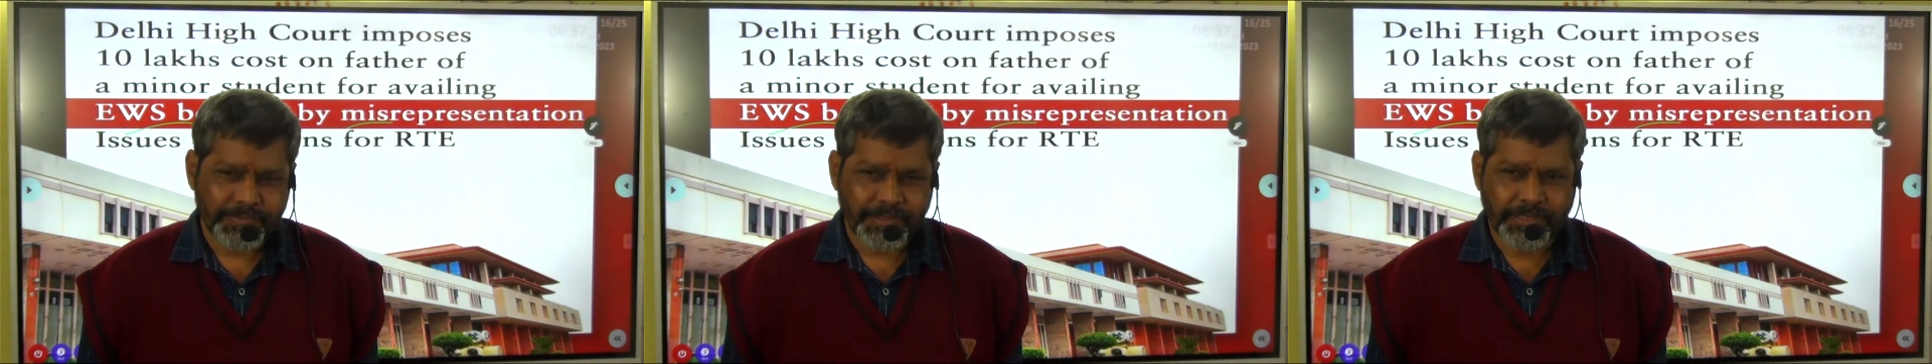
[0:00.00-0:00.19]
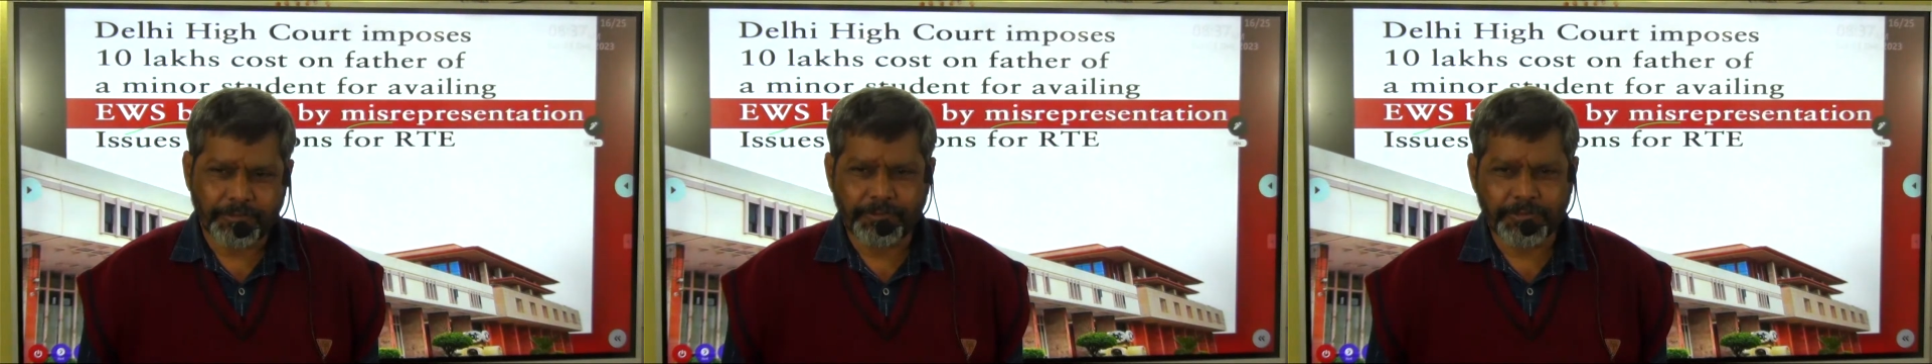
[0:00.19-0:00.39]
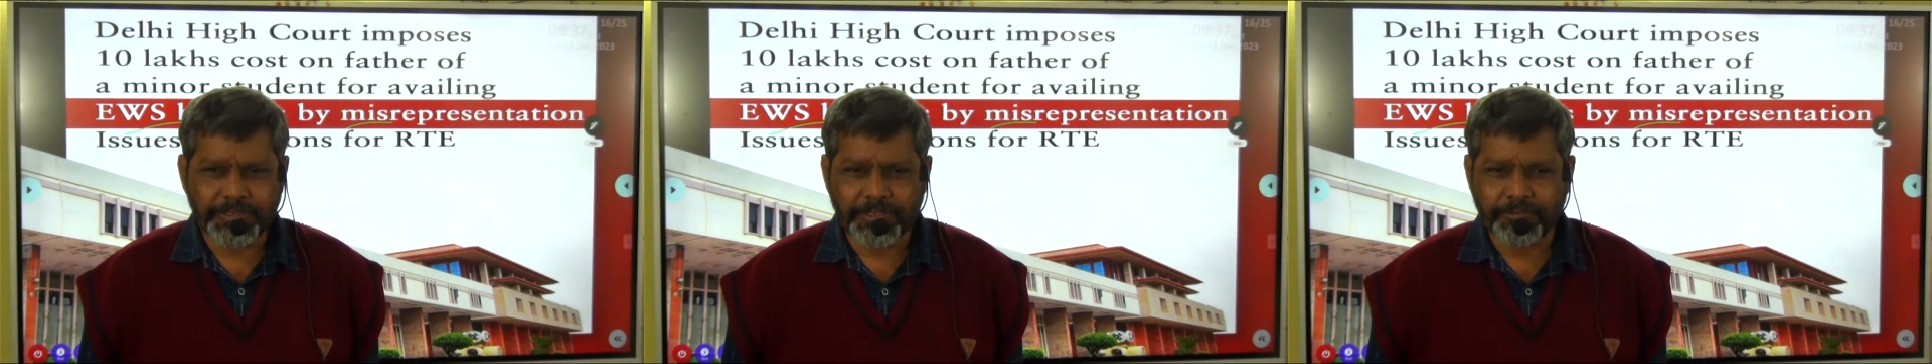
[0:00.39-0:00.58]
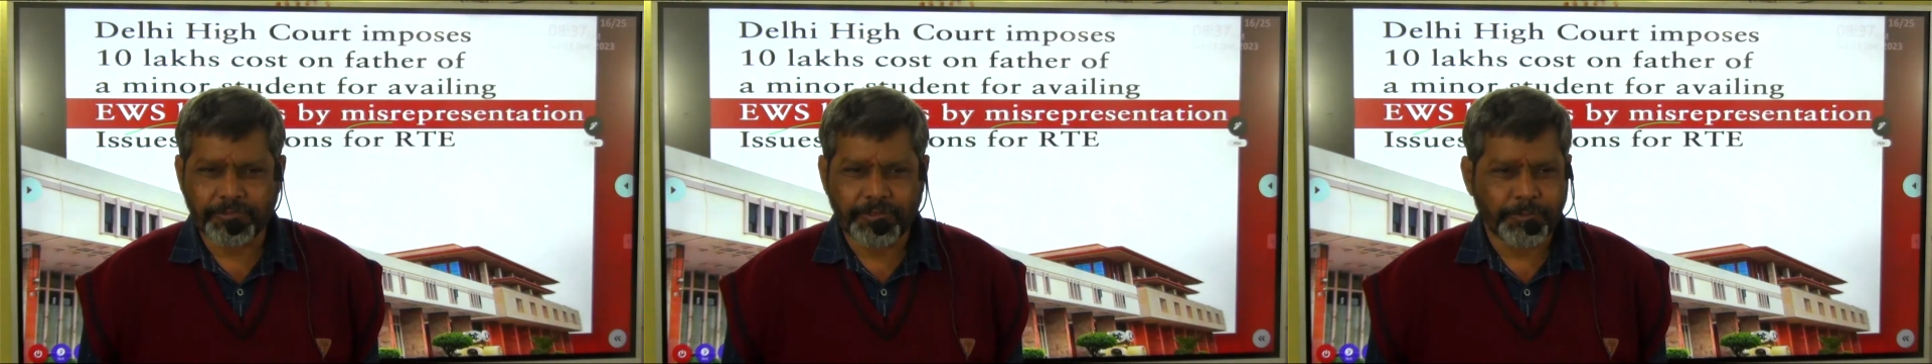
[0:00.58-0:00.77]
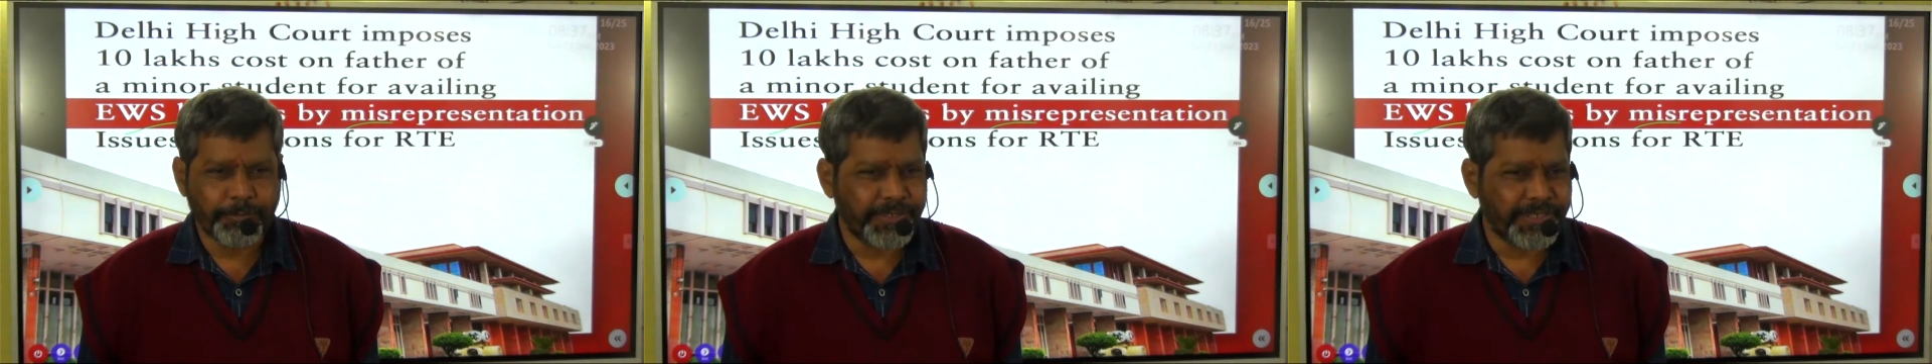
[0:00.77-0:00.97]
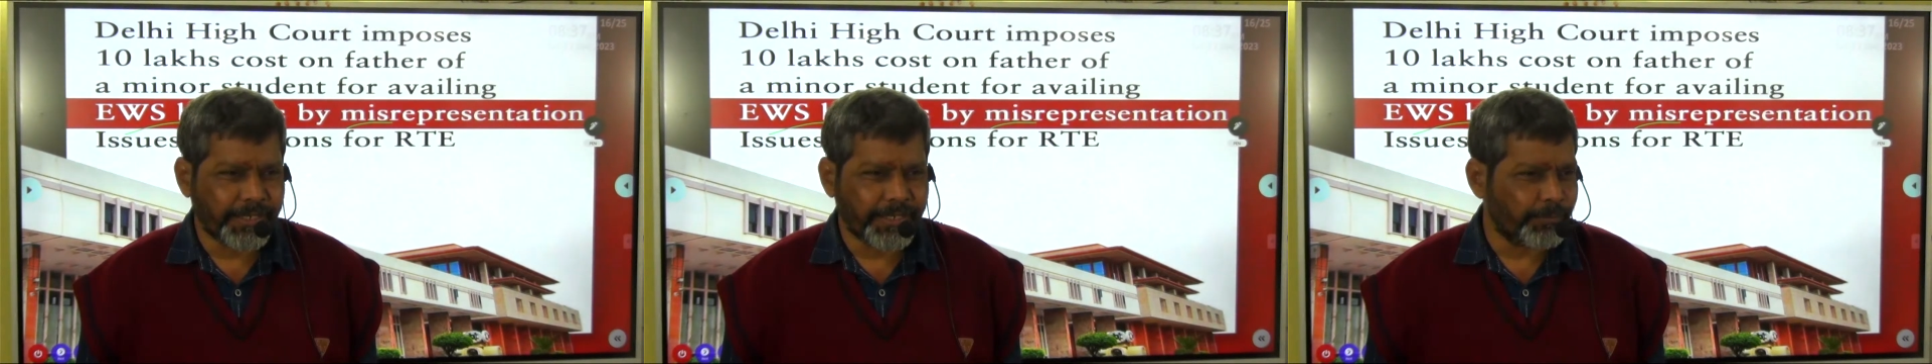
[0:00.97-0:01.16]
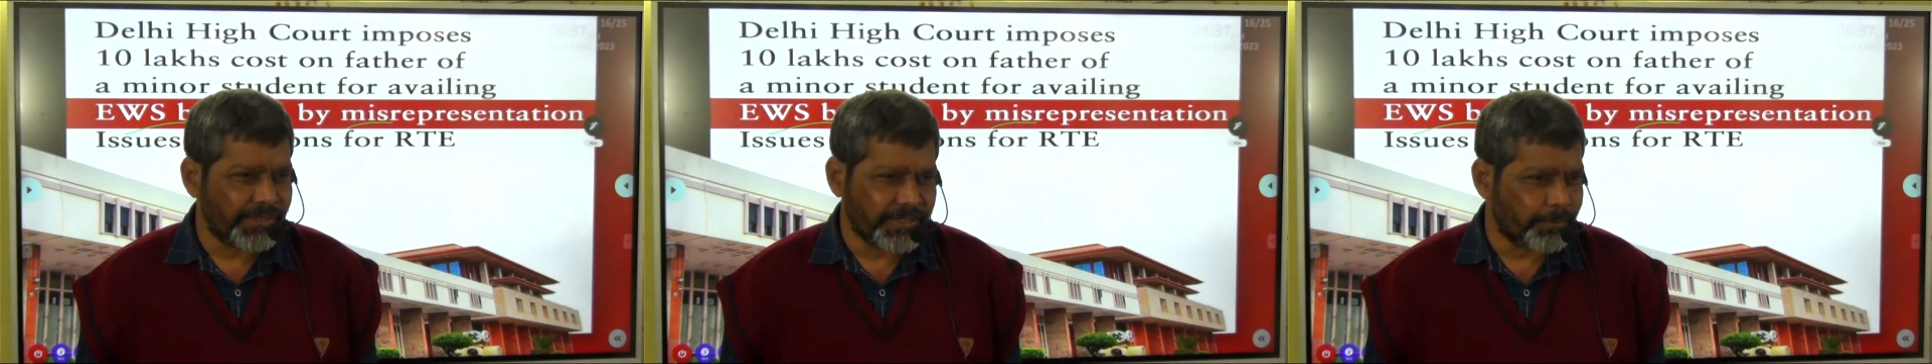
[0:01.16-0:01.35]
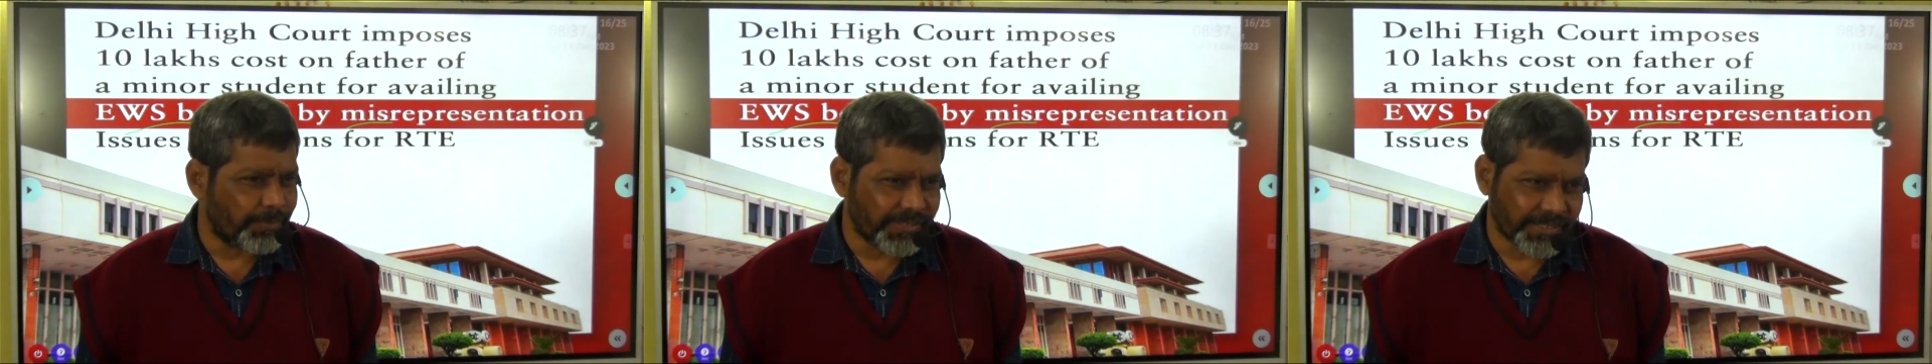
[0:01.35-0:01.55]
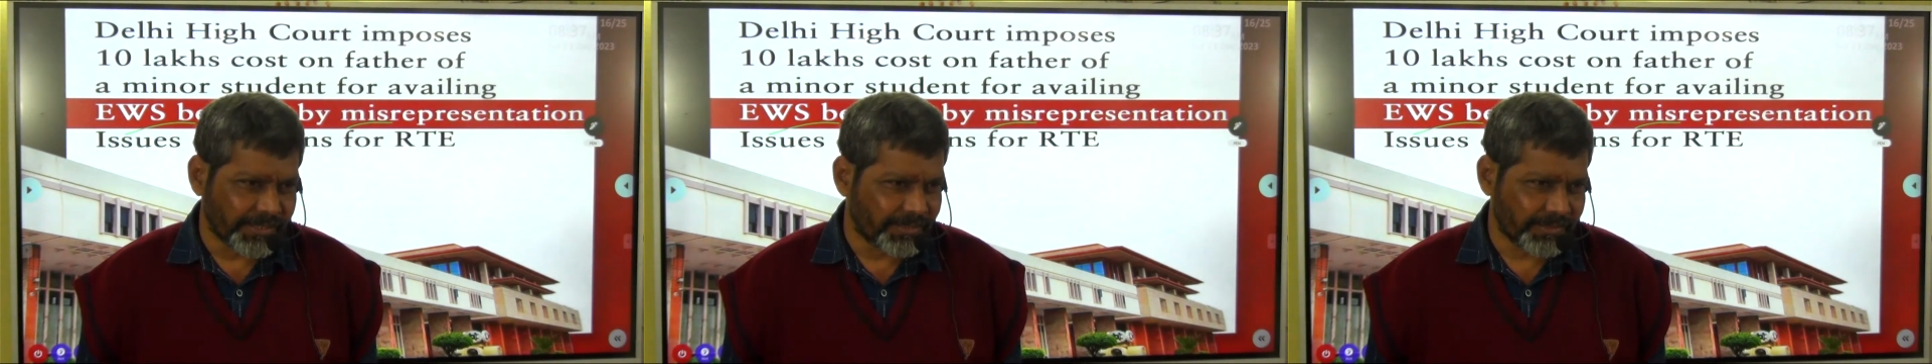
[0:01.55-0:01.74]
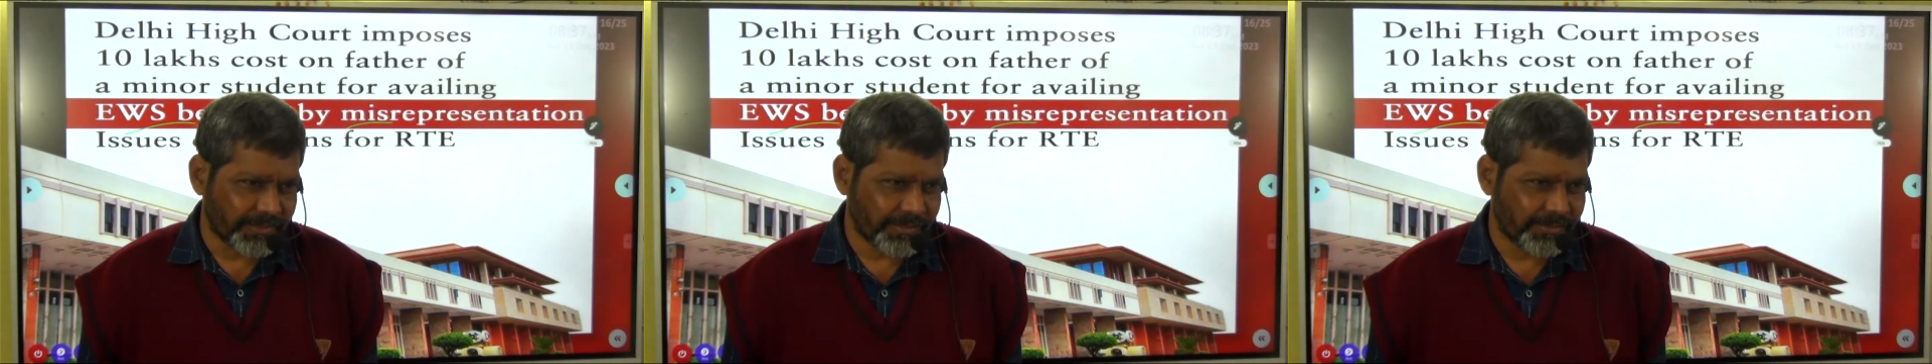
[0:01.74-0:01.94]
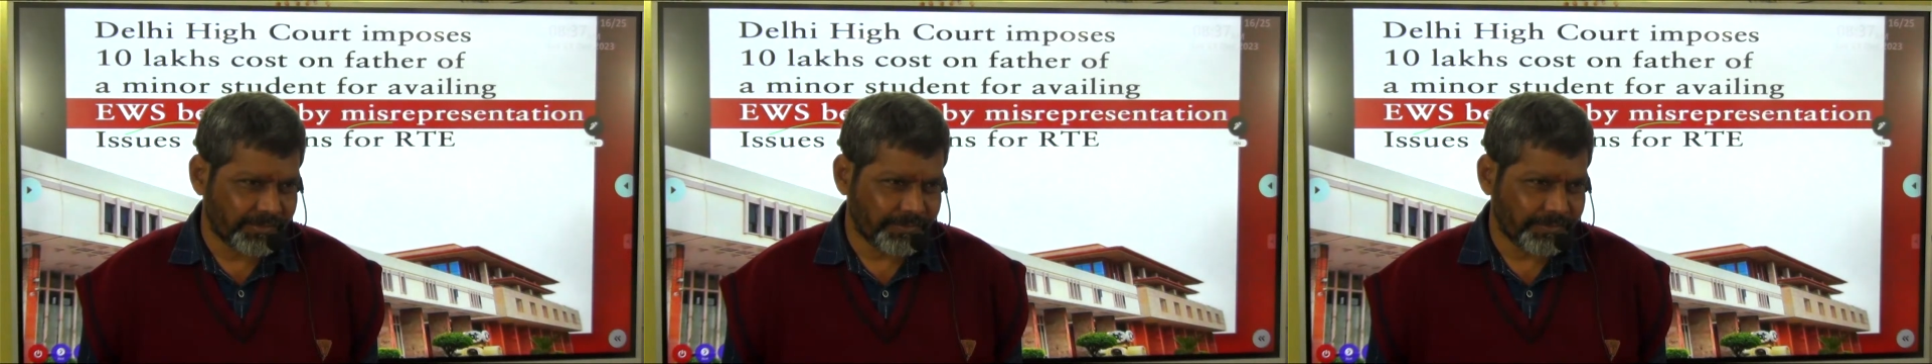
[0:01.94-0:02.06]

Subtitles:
everything will be done by the parent.